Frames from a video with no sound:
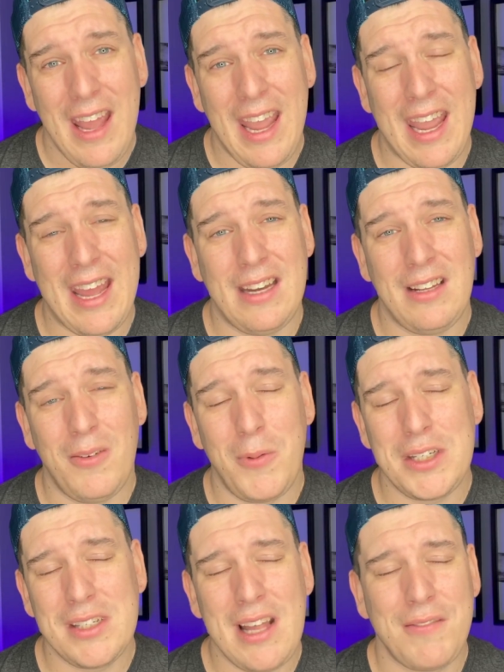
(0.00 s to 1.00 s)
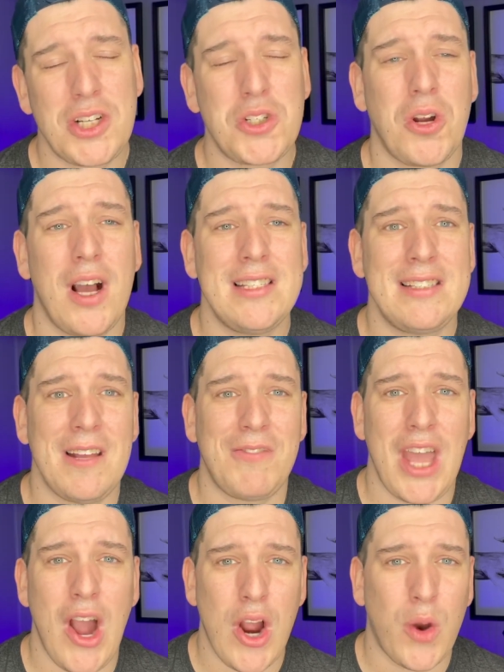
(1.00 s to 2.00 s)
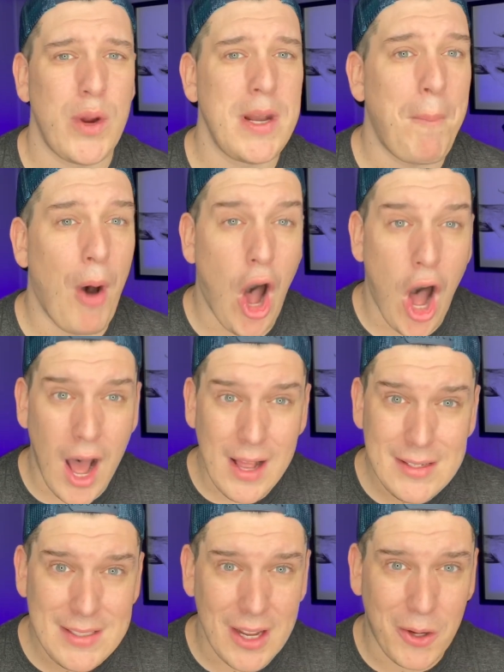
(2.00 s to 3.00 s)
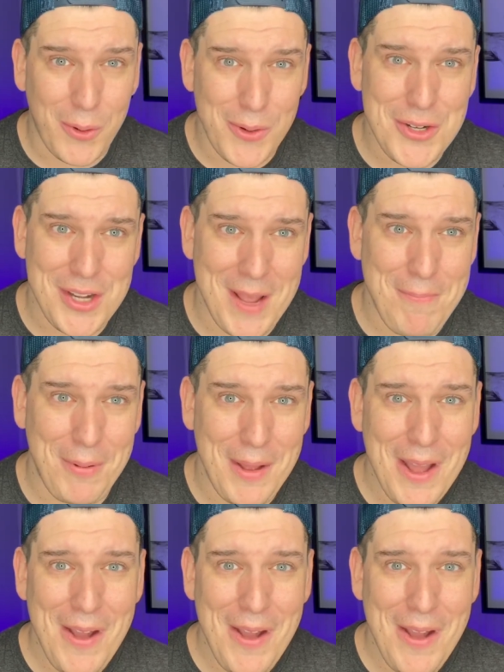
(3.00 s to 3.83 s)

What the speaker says: and we just have to trust if they are going to pause a cruise ship